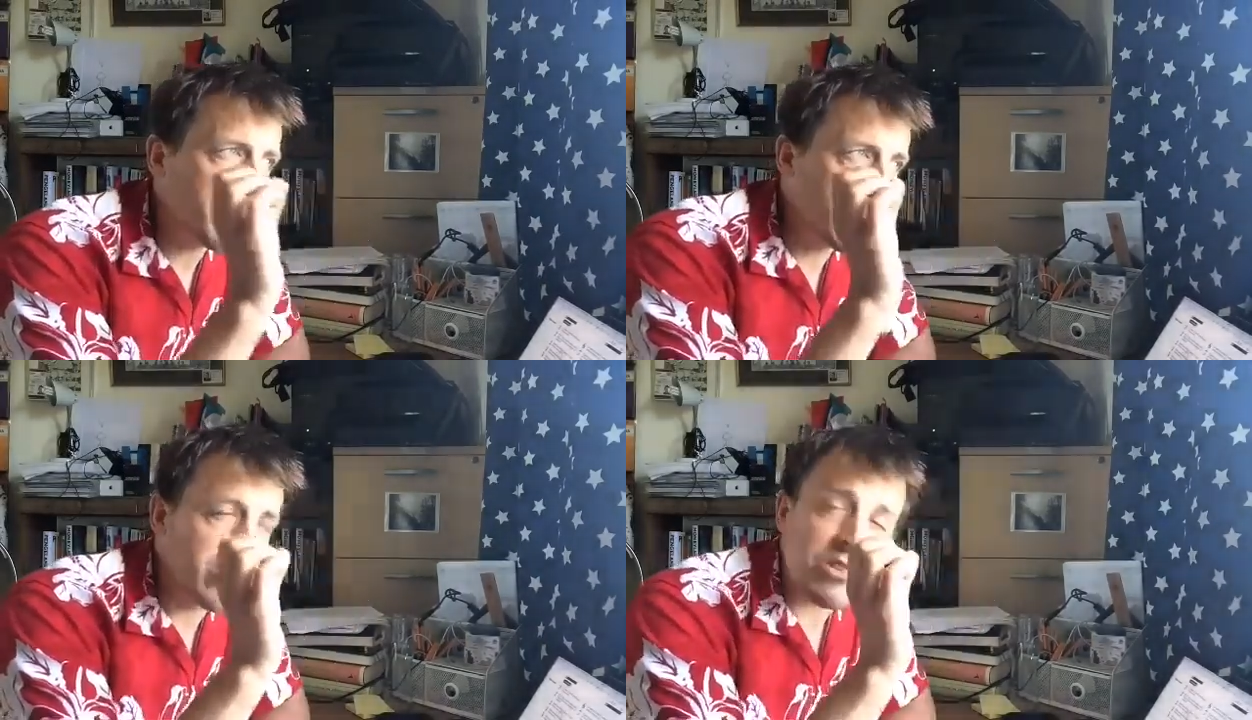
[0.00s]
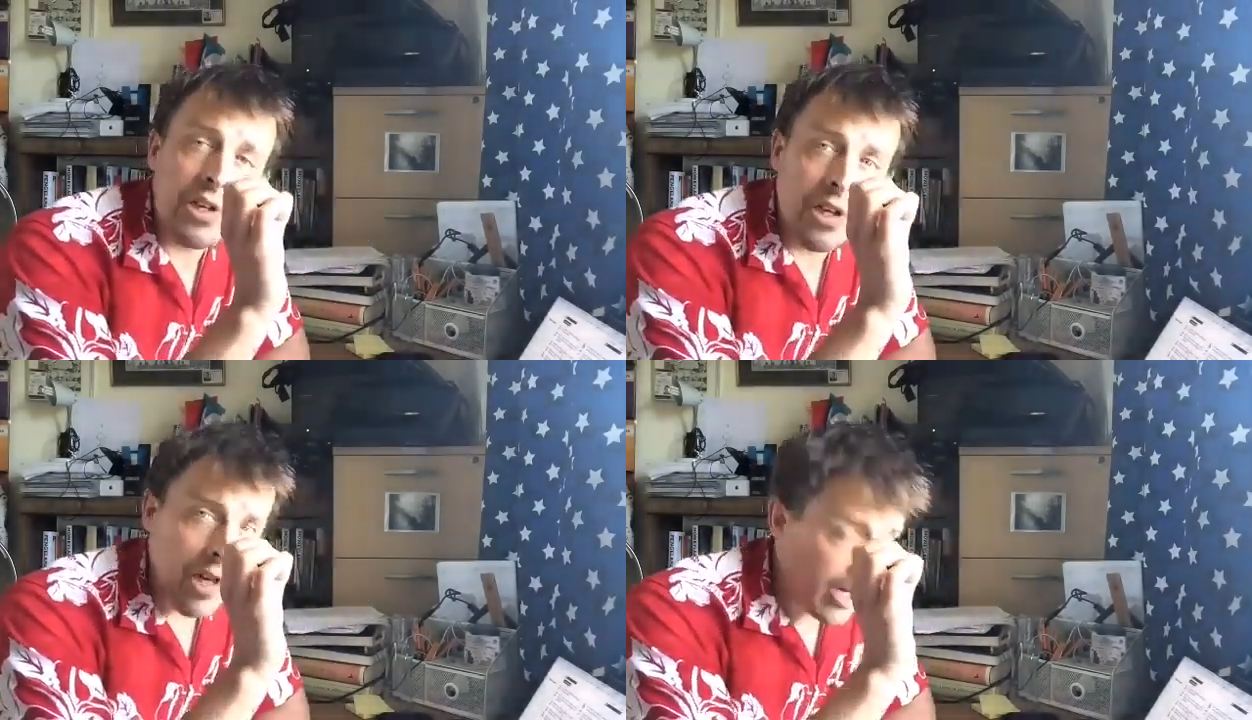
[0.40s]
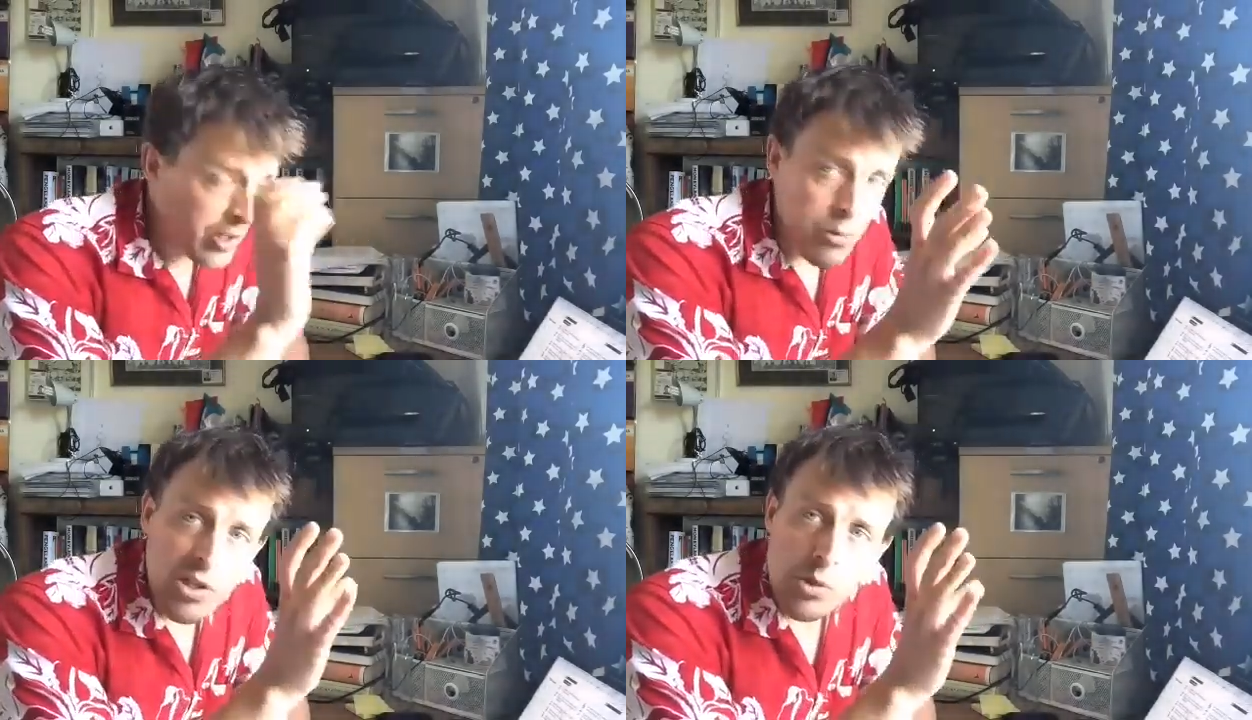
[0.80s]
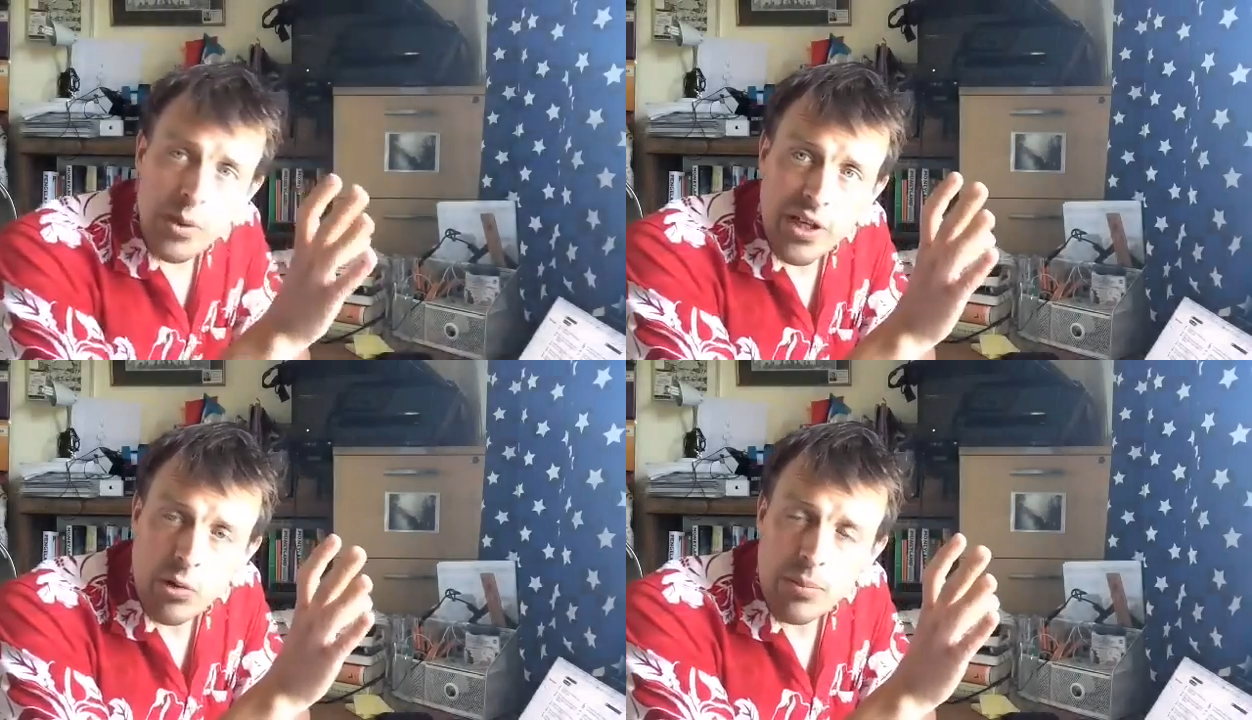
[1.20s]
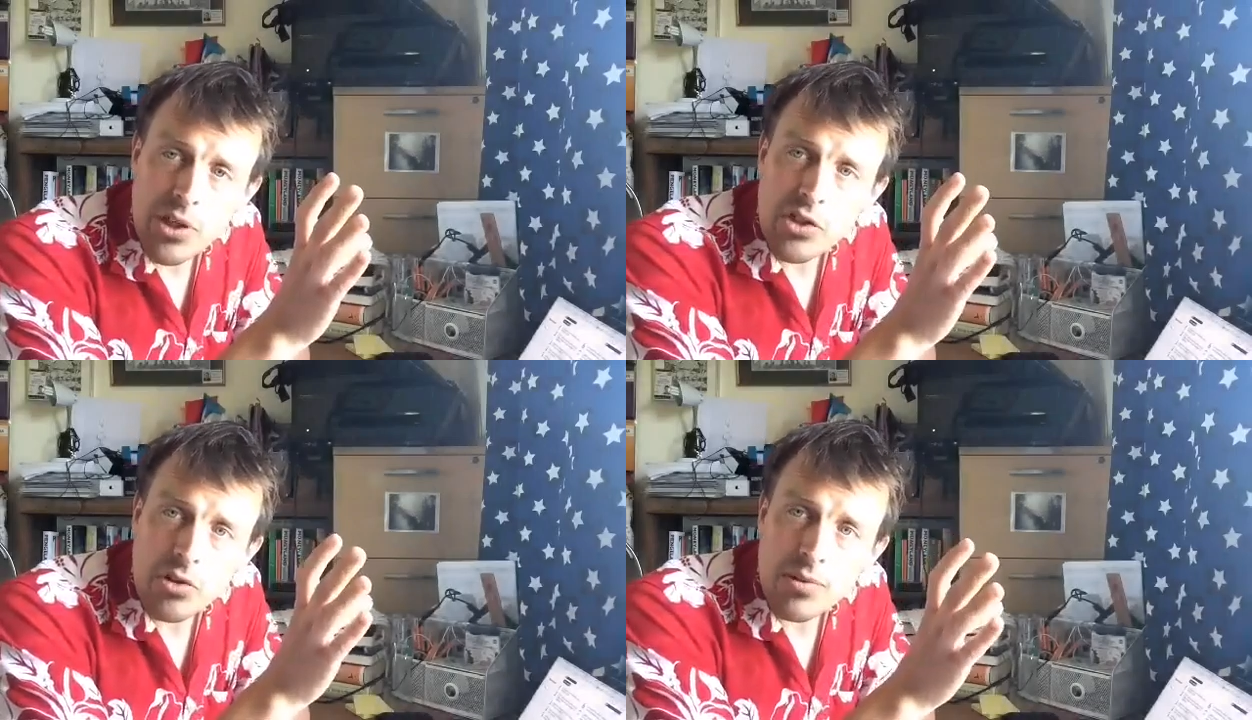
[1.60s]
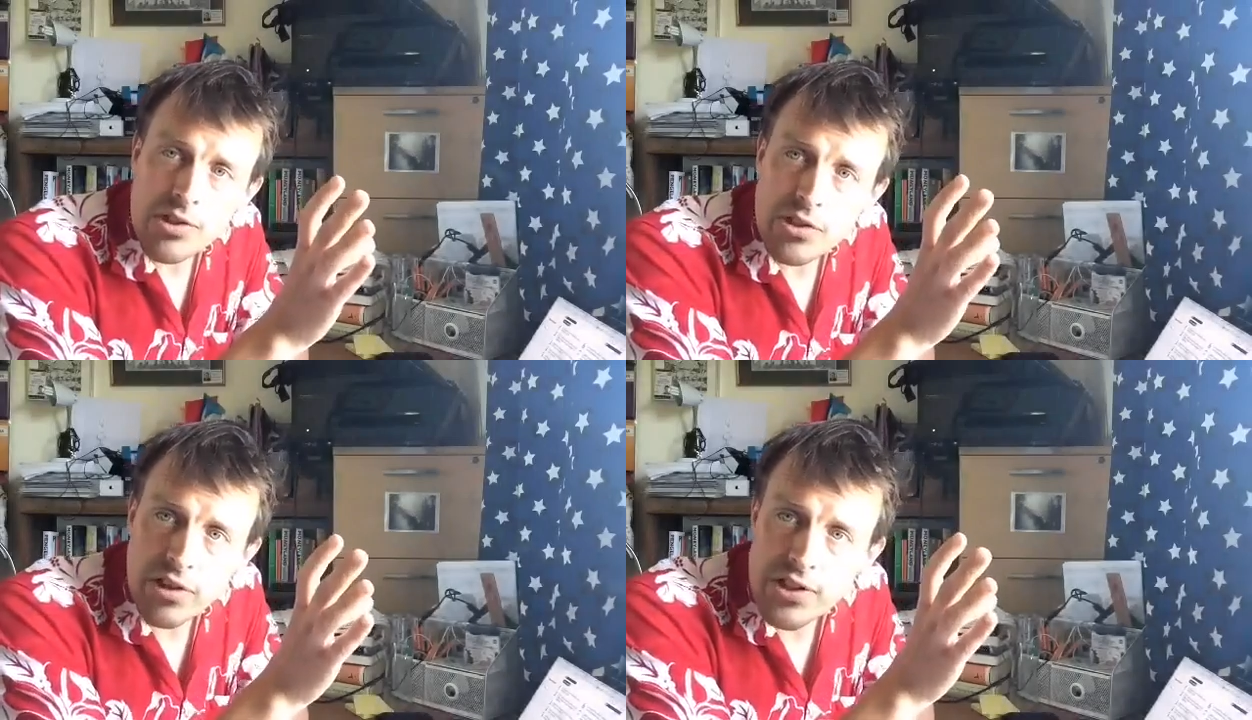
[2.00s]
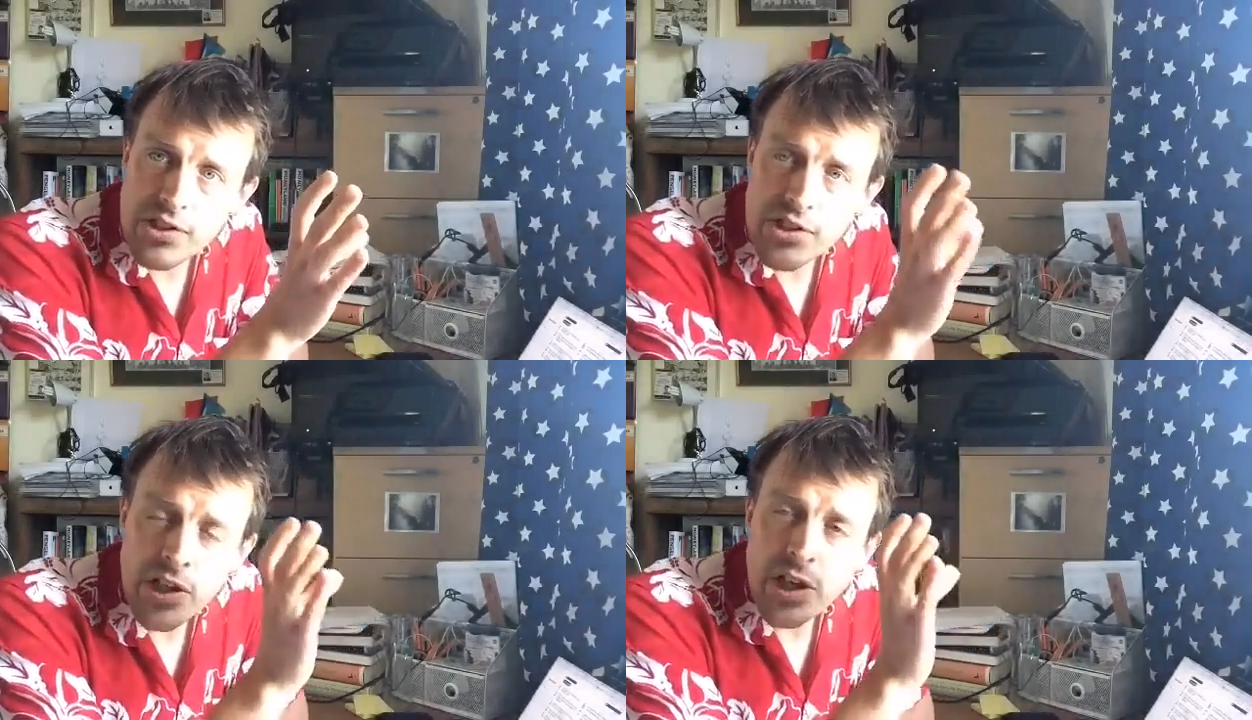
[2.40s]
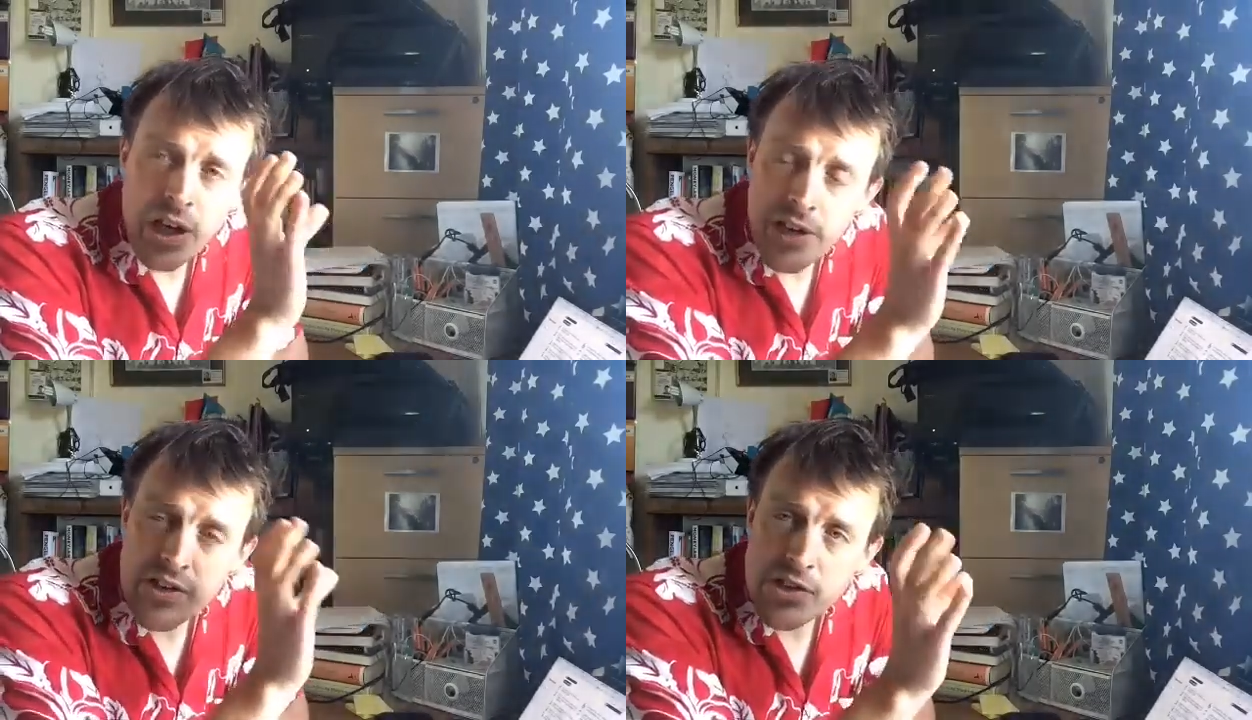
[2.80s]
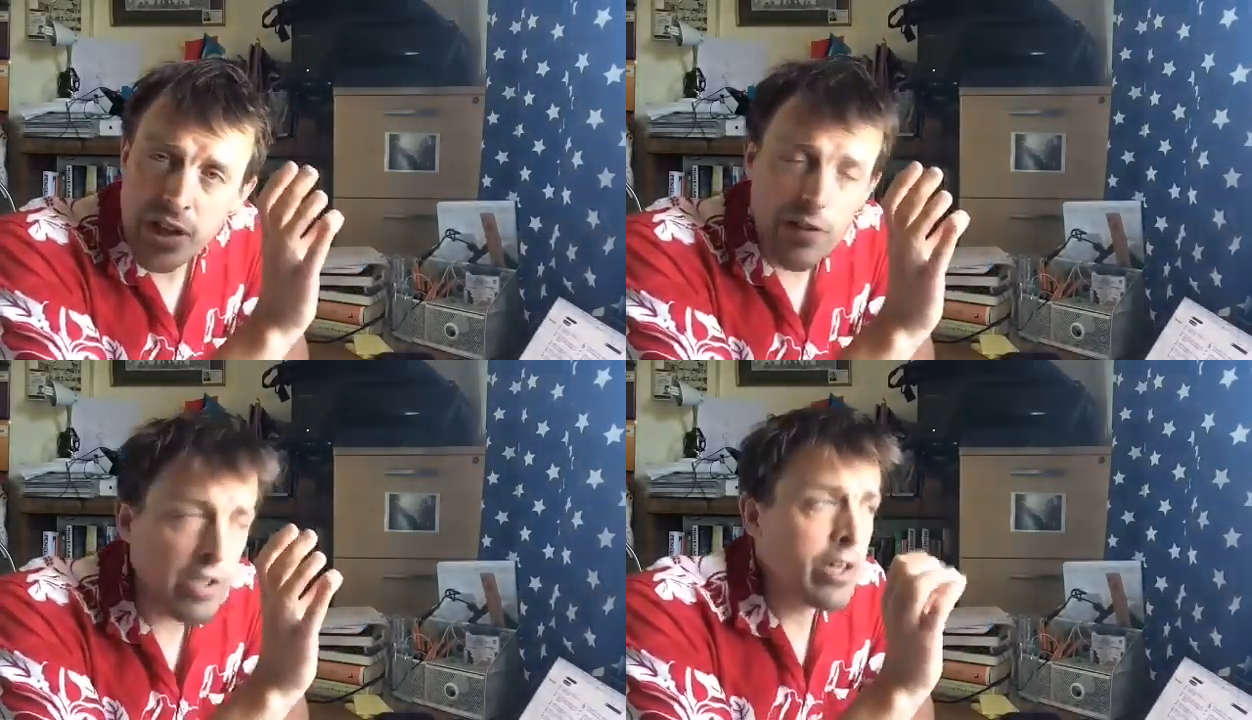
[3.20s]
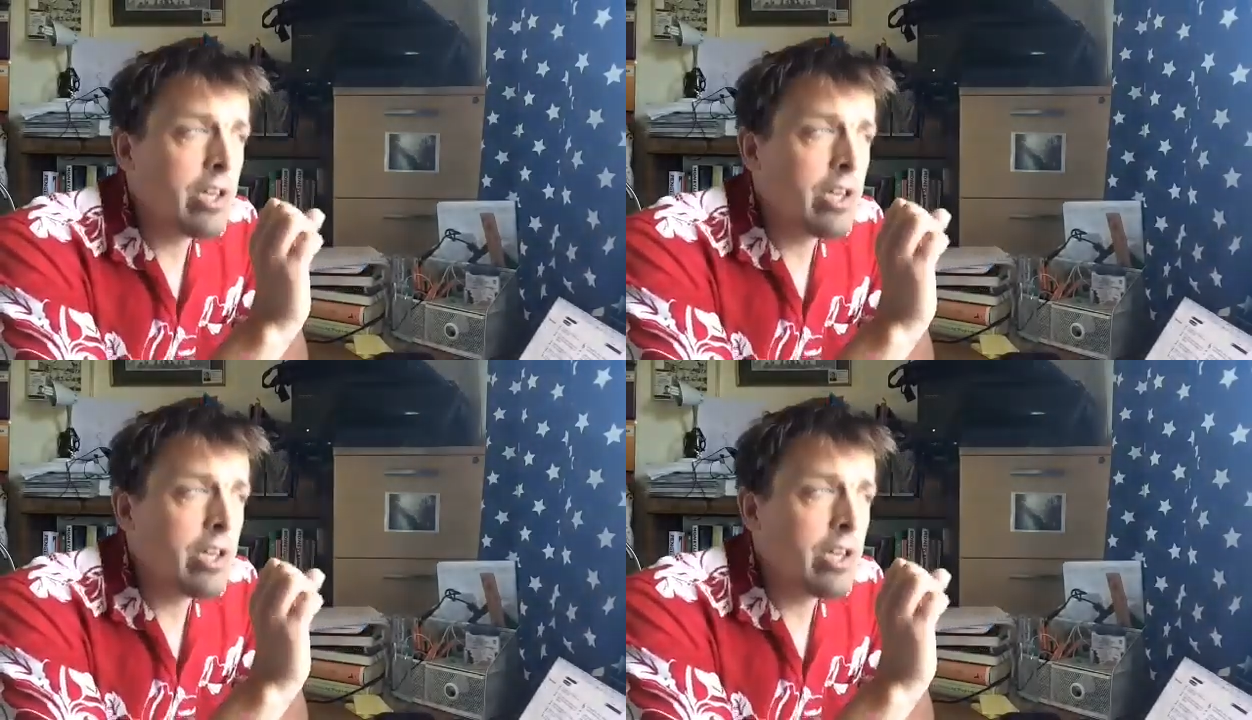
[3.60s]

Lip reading: Because otherwise we're going to emerge from this crisis and discover